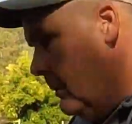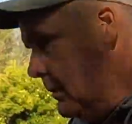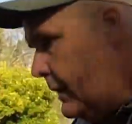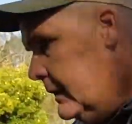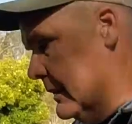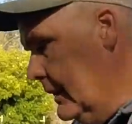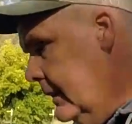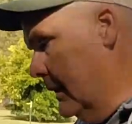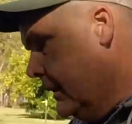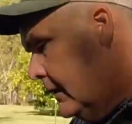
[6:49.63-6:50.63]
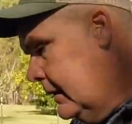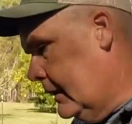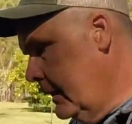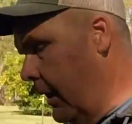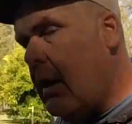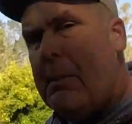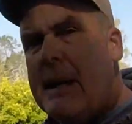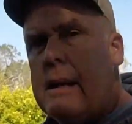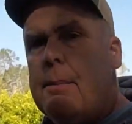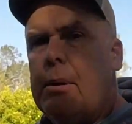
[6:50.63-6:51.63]
But they are
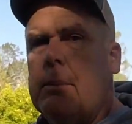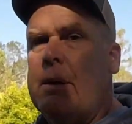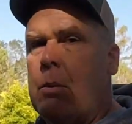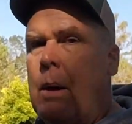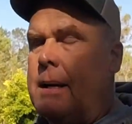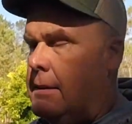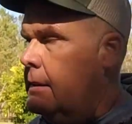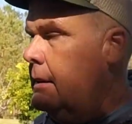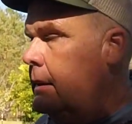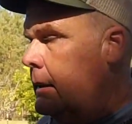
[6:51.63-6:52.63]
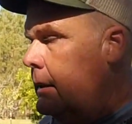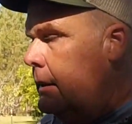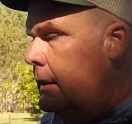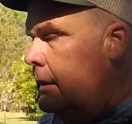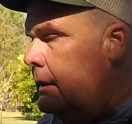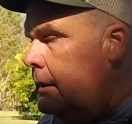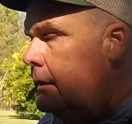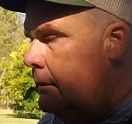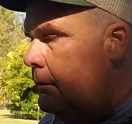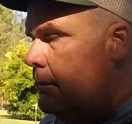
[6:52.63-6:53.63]
picking up a little bit of weight.
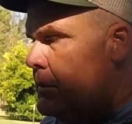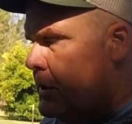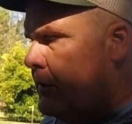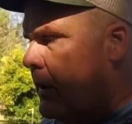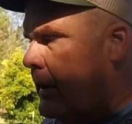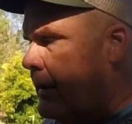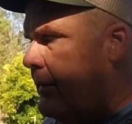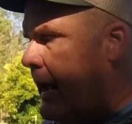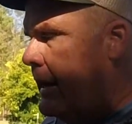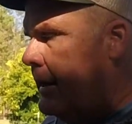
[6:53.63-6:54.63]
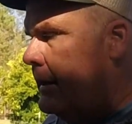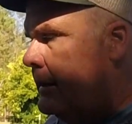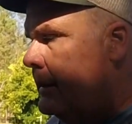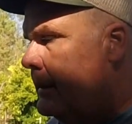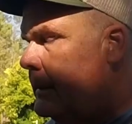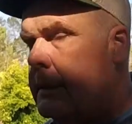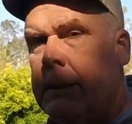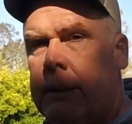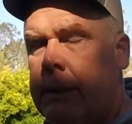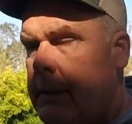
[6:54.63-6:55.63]
So far they've had
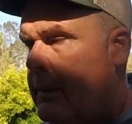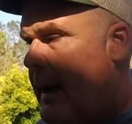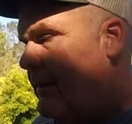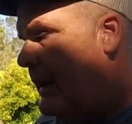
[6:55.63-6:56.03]
half a